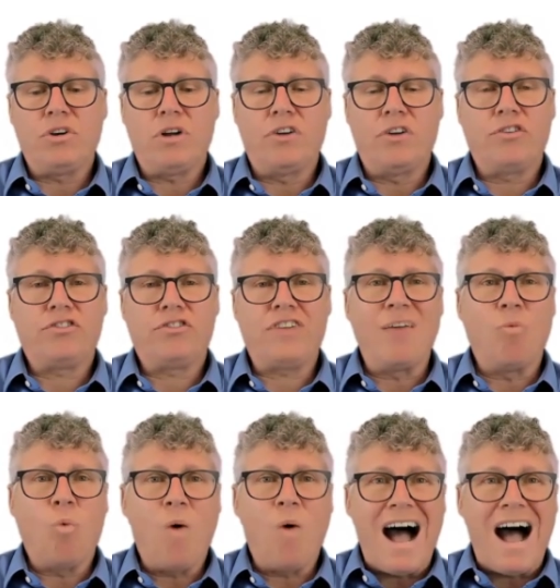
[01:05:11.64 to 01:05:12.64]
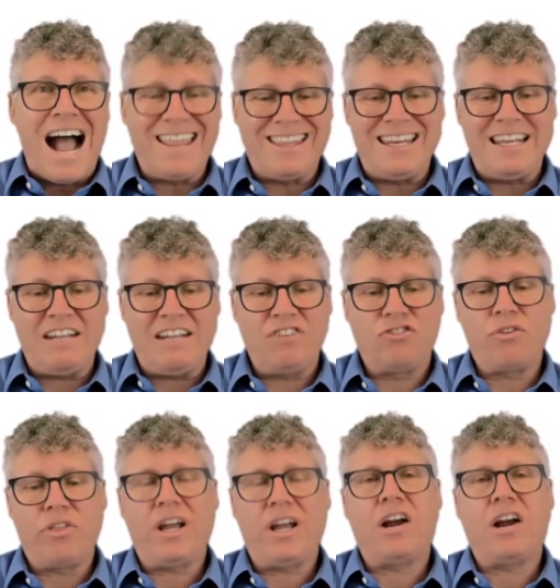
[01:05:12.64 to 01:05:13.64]
Understand why the needs are
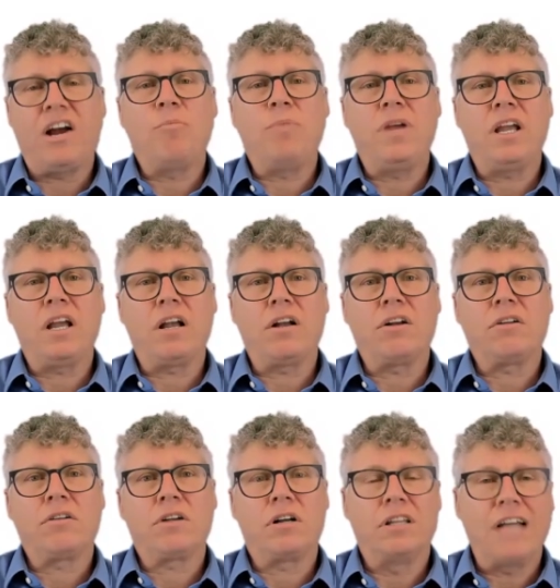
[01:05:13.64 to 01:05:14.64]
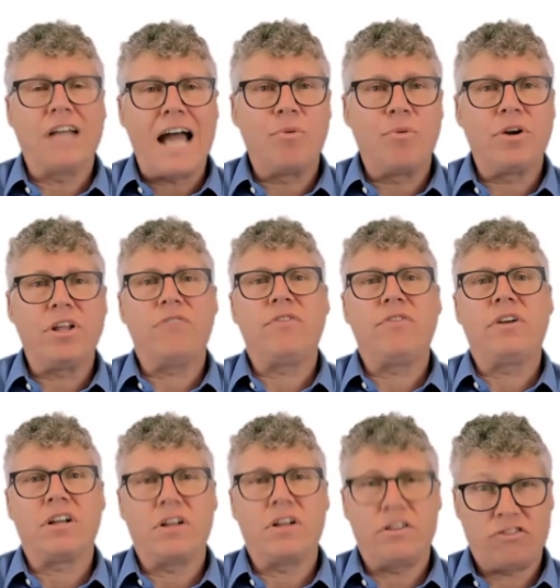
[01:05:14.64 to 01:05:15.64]
there, being collaborative
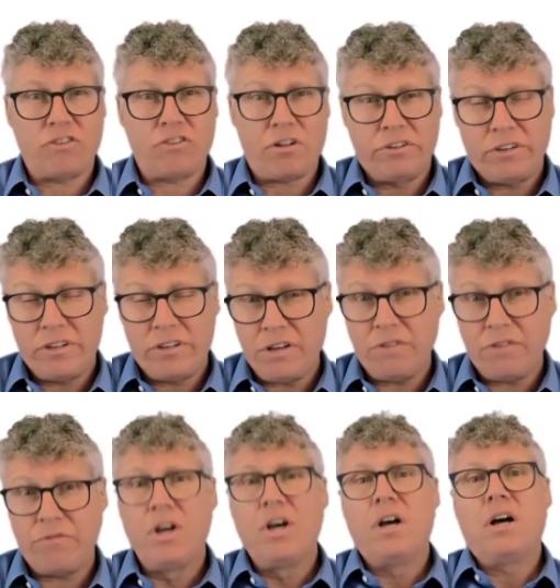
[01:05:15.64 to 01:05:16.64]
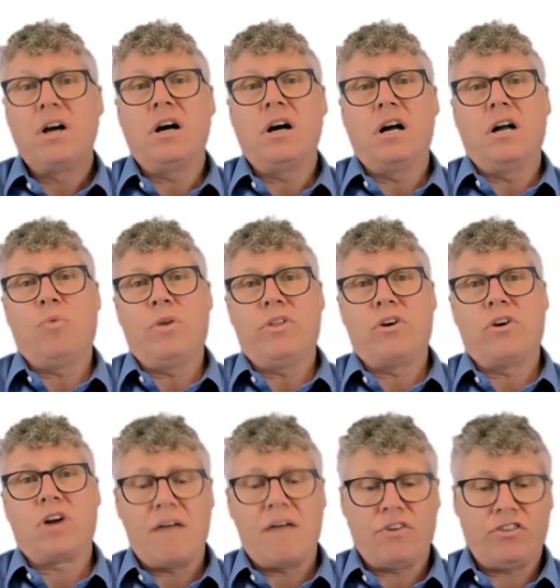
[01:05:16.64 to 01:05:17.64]
and consultative with our
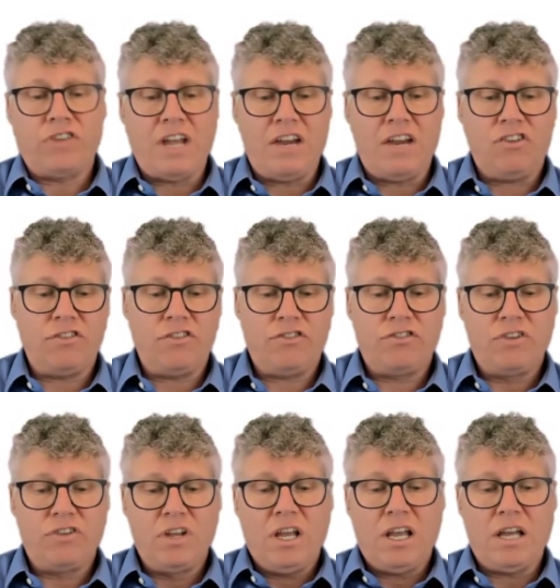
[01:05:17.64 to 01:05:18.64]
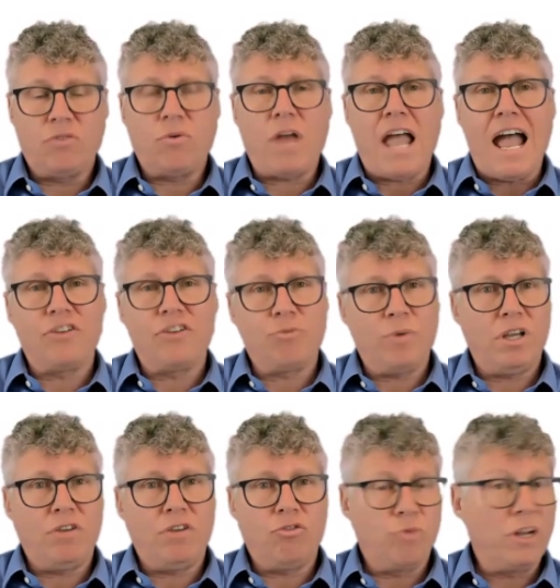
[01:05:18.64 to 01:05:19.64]
conversations, and as
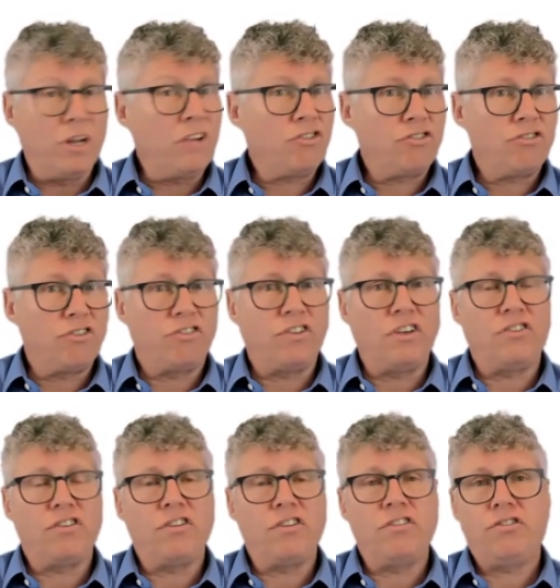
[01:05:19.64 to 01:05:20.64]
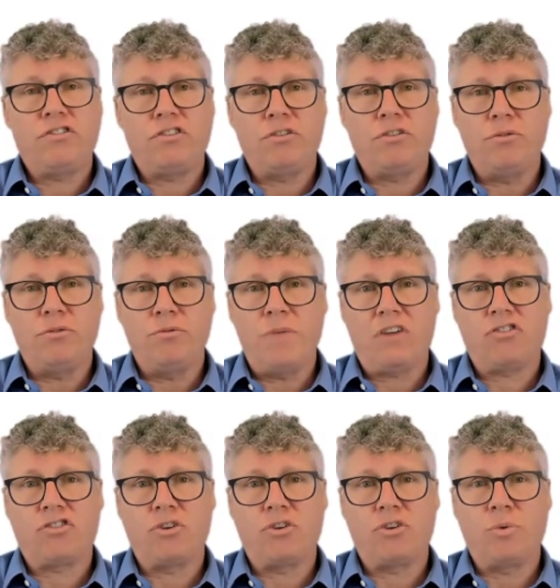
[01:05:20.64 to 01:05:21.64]
we reach decisions to make
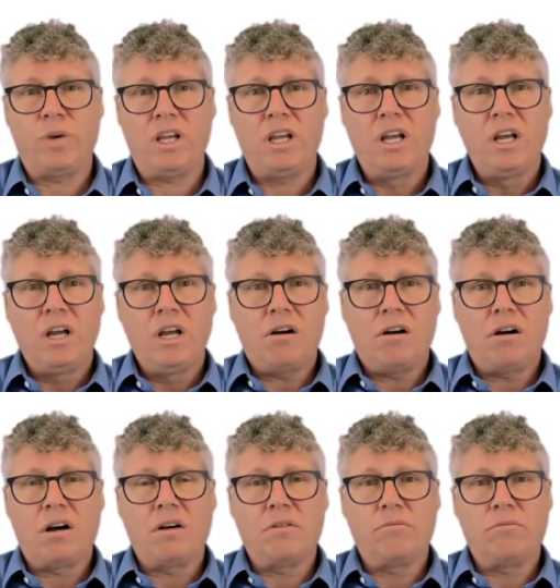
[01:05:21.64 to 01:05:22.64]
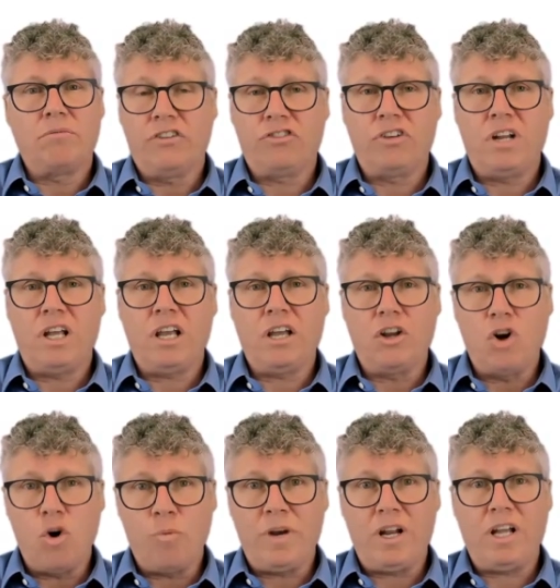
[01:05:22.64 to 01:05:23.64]
sure we are listening and
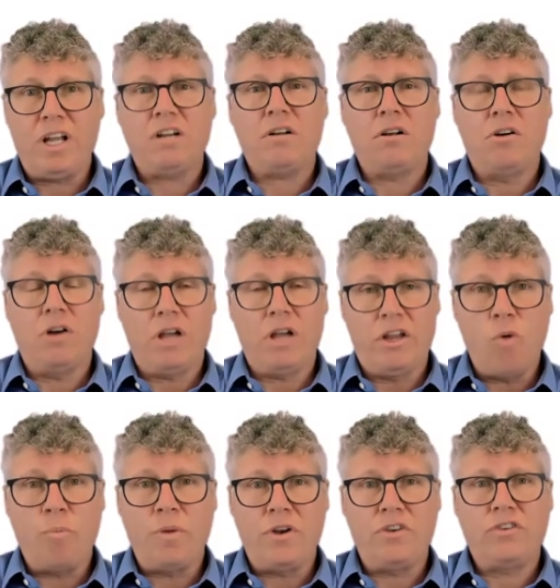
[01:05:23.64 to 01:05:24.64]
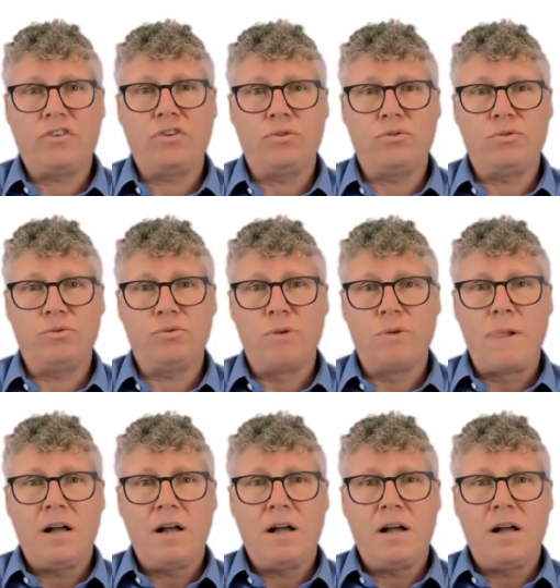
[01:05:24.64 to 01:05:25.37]
open to